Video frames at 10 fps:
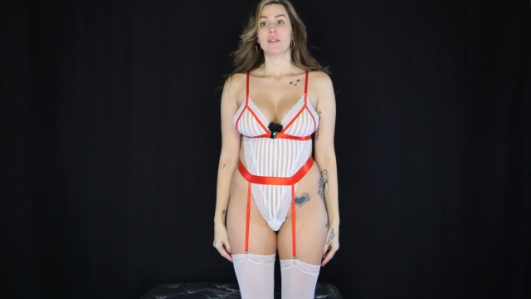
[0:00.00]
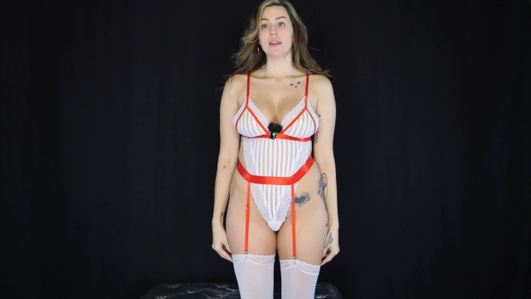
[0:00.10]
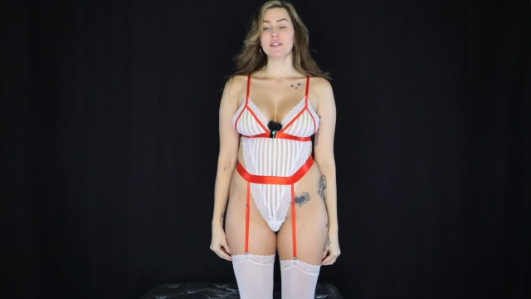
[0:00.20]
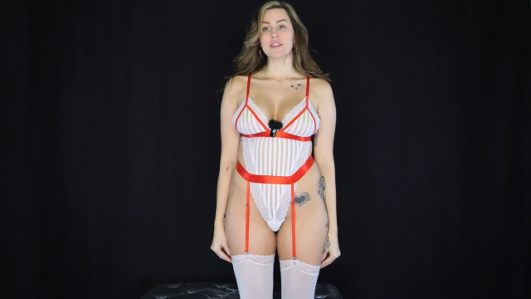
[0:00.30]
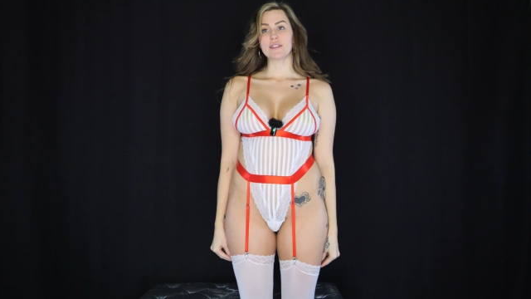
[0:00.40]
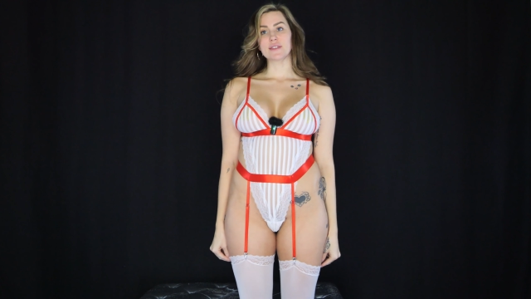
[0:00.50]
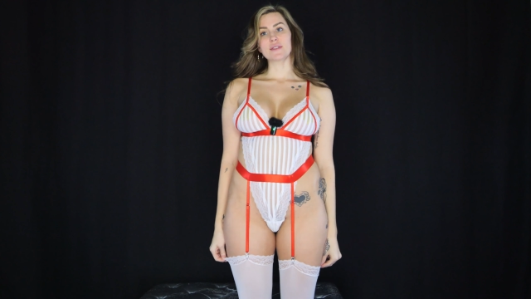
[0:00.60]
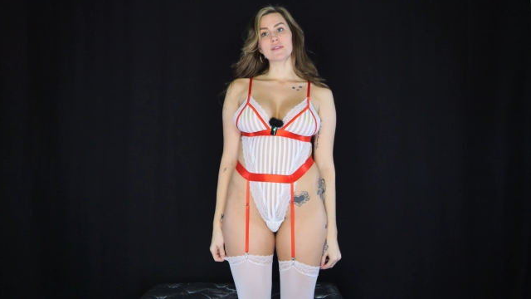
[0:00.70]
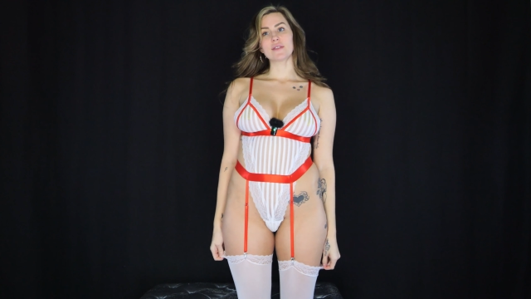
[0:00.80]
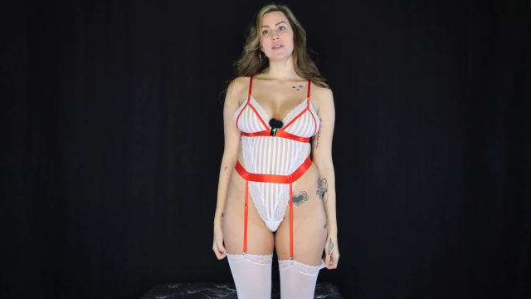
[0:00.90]
they just
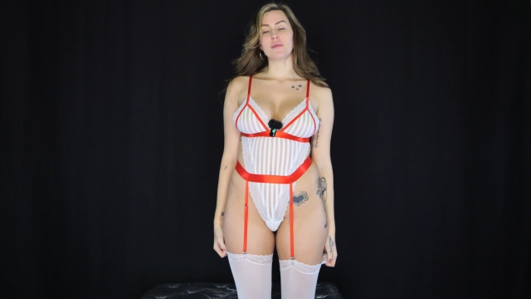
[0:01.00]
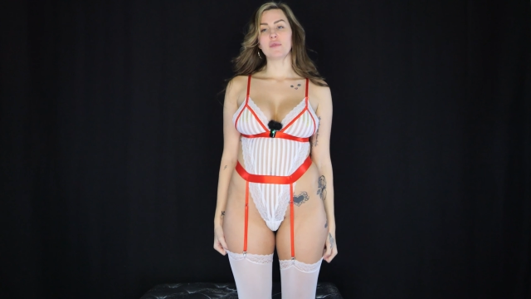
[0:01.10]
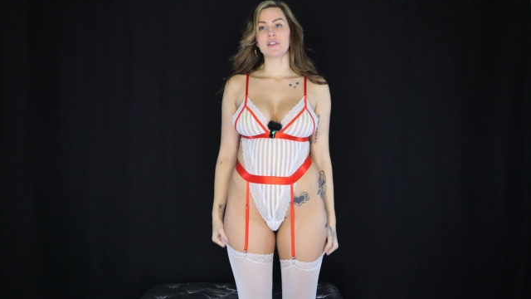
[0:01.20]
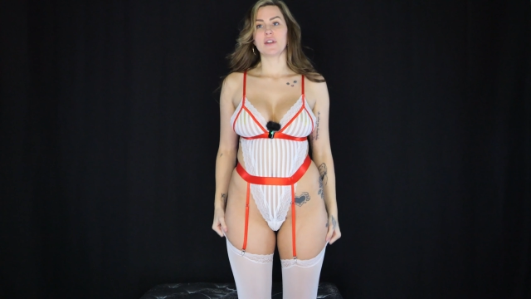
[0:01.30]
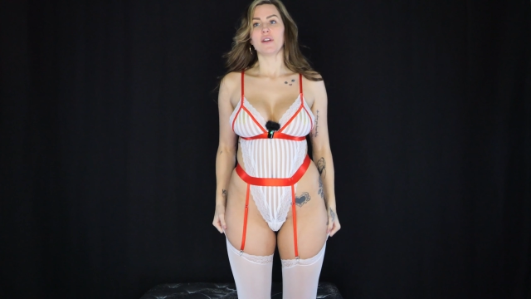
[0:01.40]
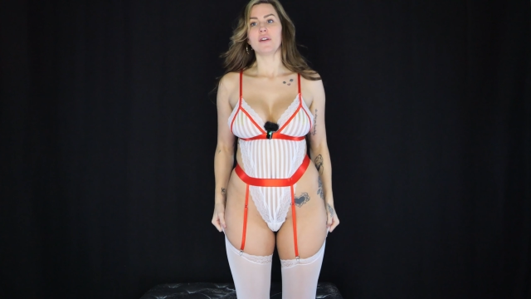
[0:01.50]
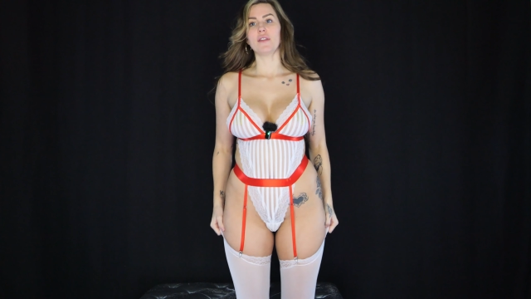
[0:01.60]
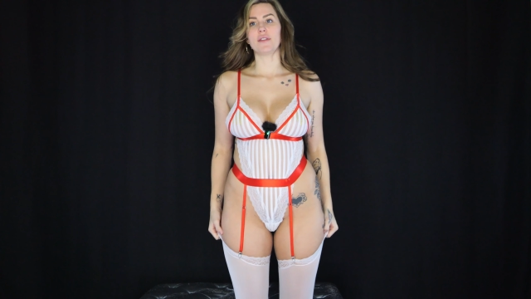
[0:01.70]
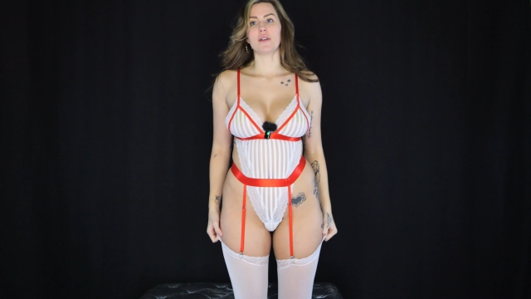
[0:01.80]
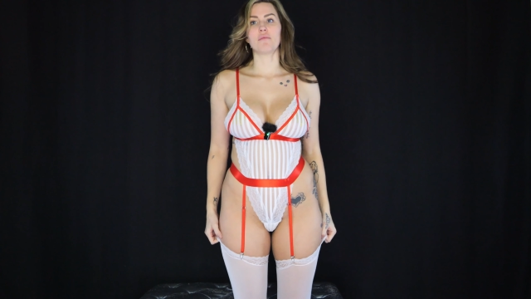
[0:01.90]
the material
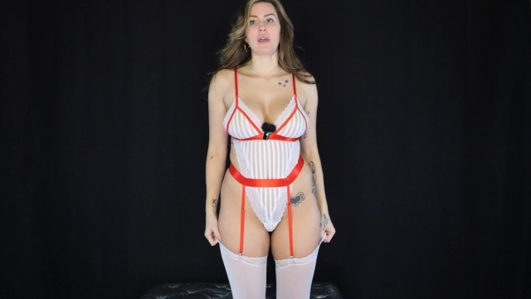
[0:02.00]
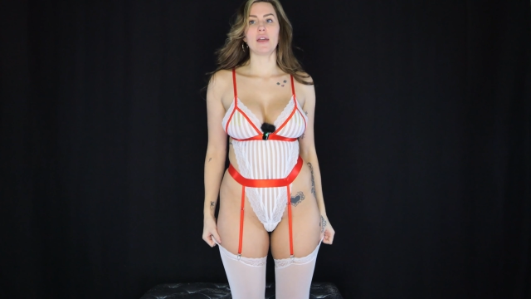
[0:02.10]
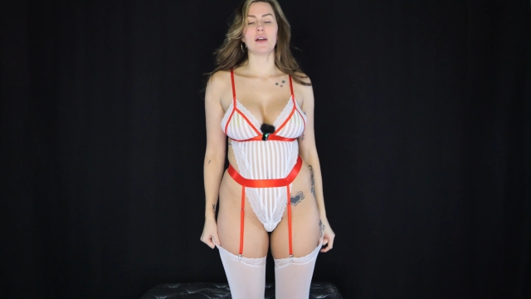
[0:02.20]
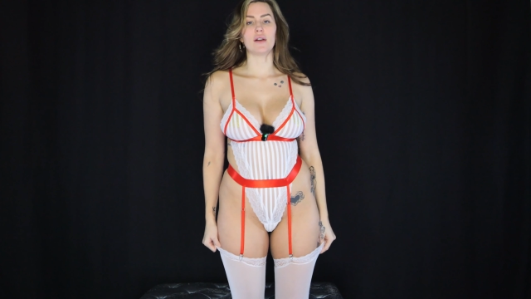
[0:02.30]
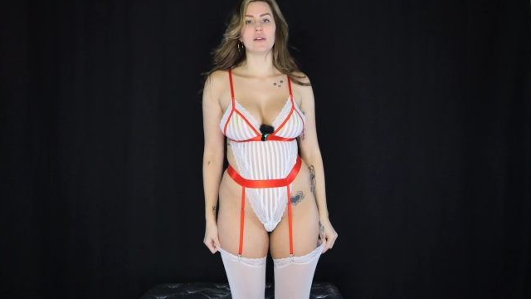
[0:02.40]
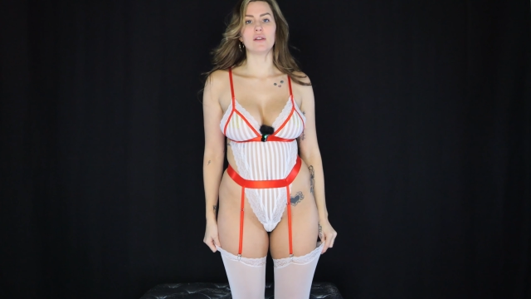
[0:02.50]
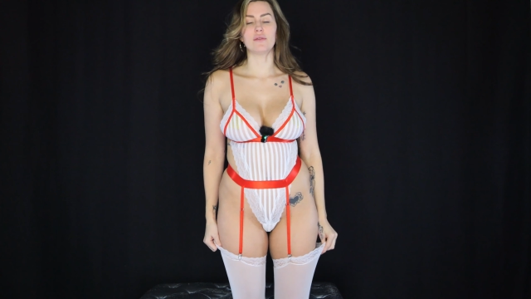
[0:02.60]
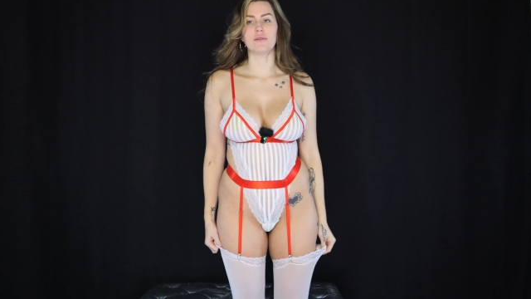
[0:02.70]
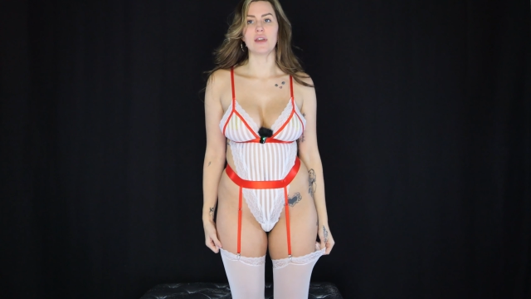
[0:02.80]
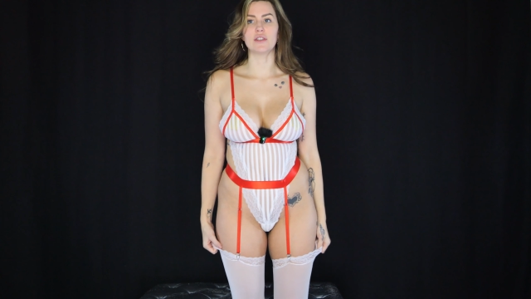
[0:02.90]
that they're made out
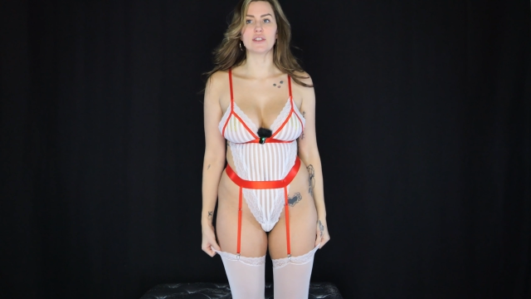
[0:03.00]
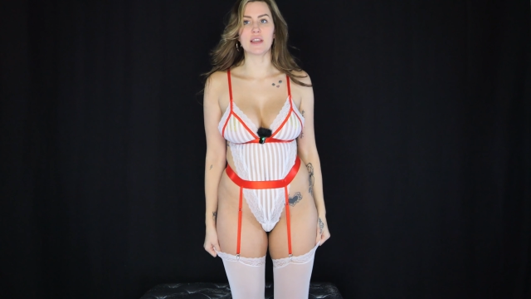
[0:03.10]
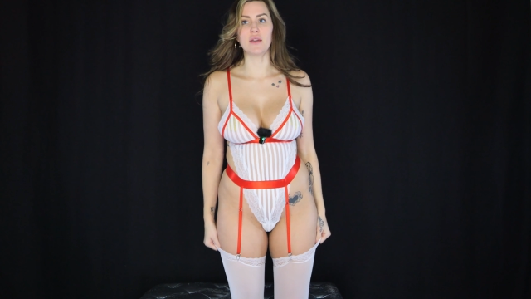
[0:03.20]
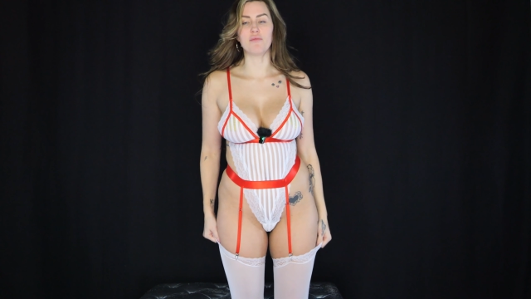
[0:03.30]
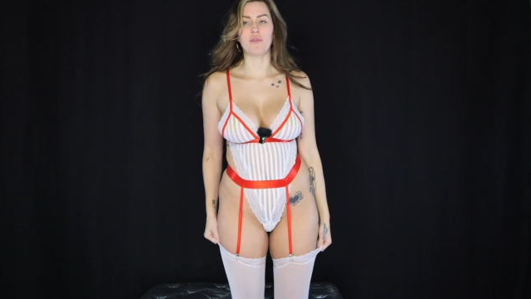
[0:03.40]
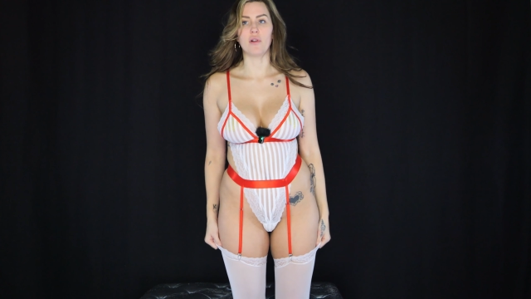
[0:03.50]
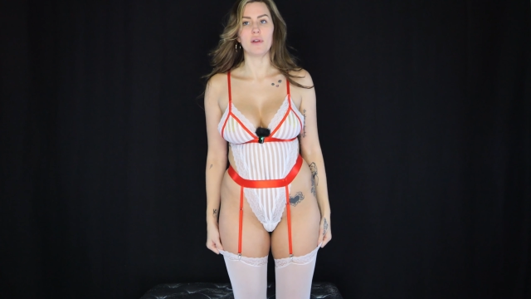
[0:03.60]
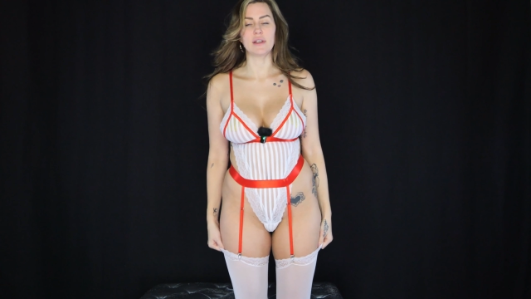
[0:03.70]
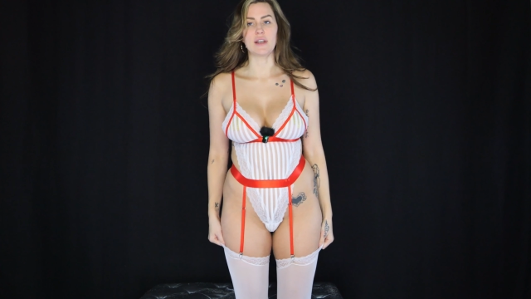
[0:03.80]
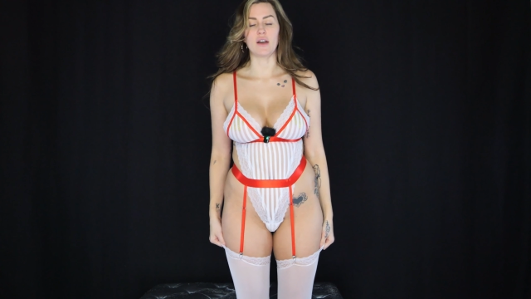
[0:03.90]
of, they just keep
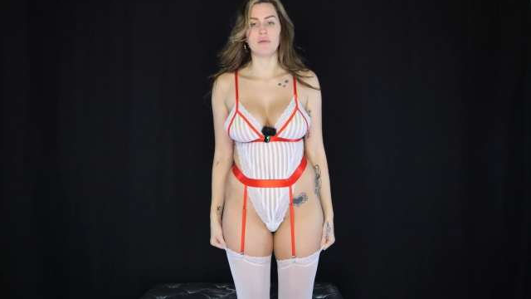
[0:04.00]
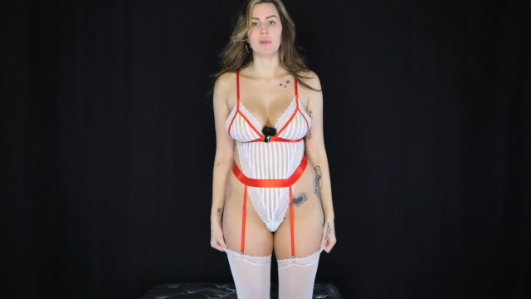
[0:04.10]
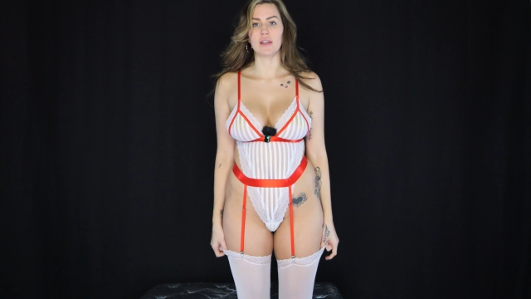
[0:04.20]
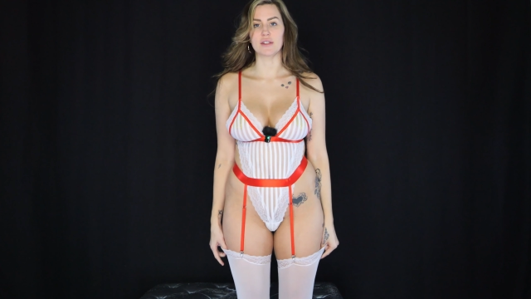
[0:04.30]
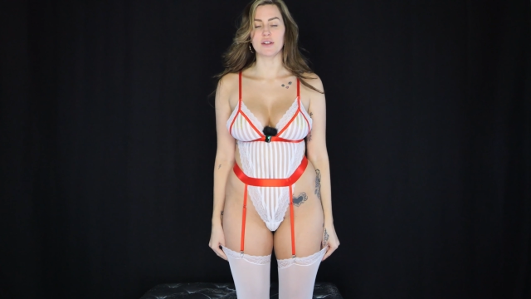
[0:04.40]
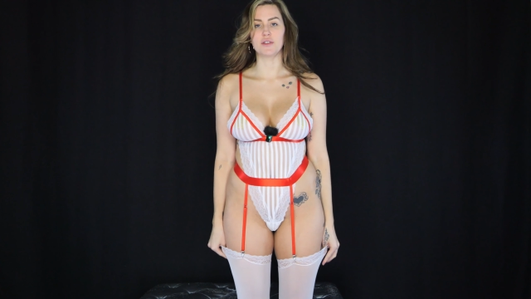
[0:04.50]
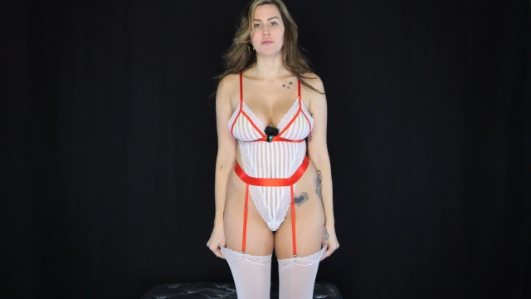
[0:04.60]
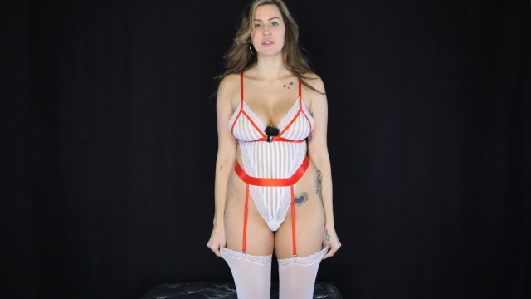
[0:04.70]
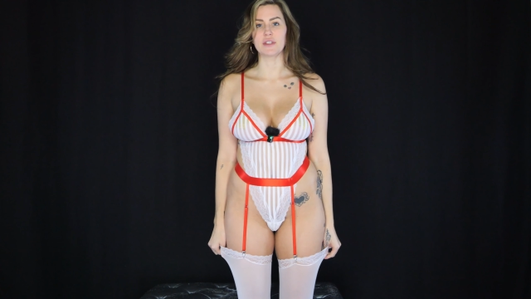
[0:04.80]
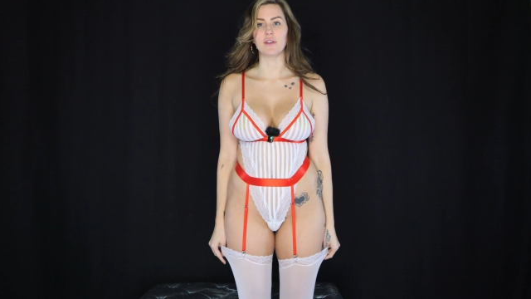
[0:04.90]
falling down because they're too
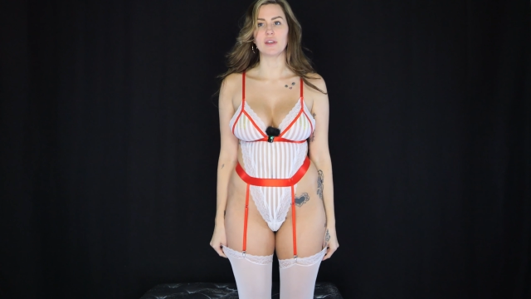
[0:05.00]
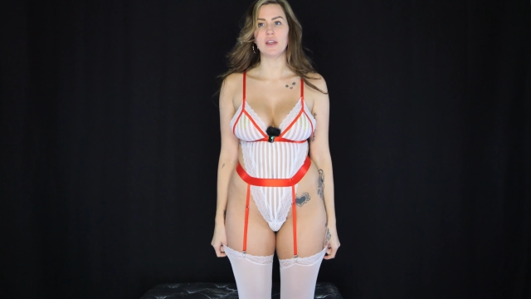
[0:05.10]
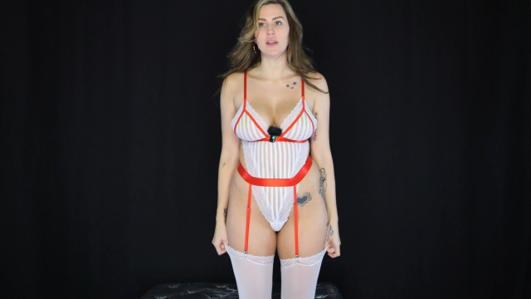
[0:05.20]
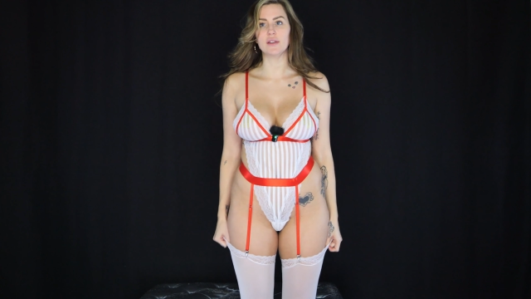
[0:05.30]
silky.